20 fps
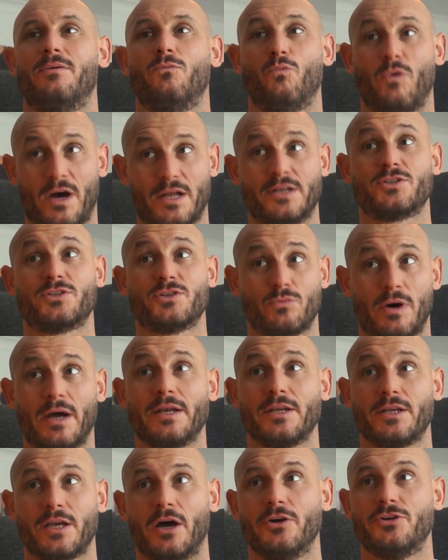
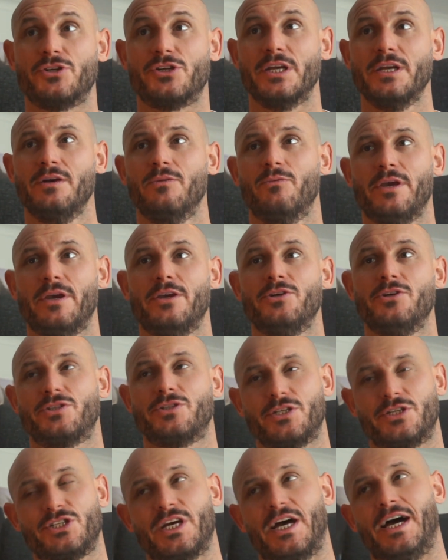one-to-one coaching, we used
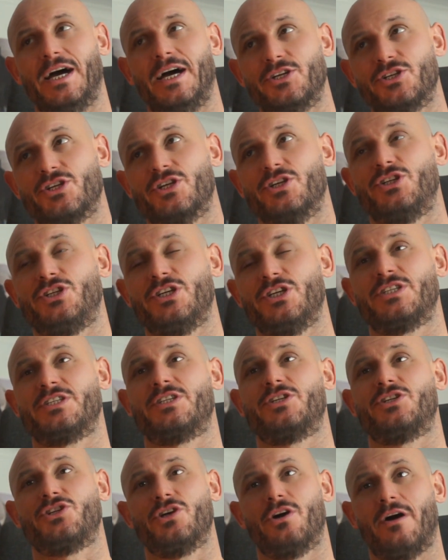to charge
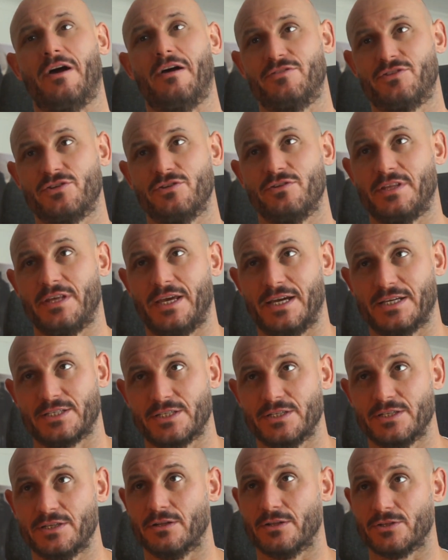just shy of
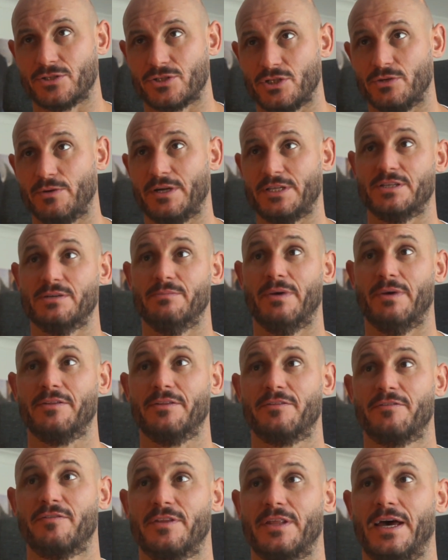$2,000 US a
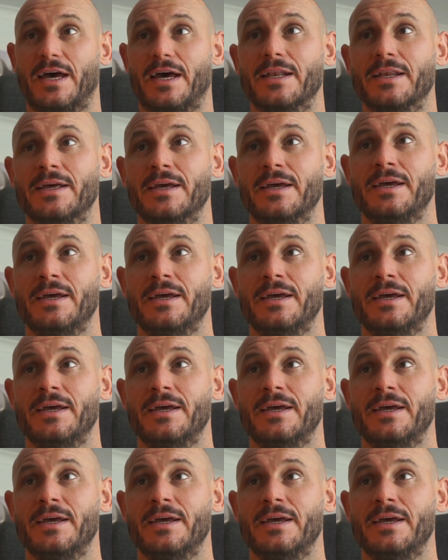month for that.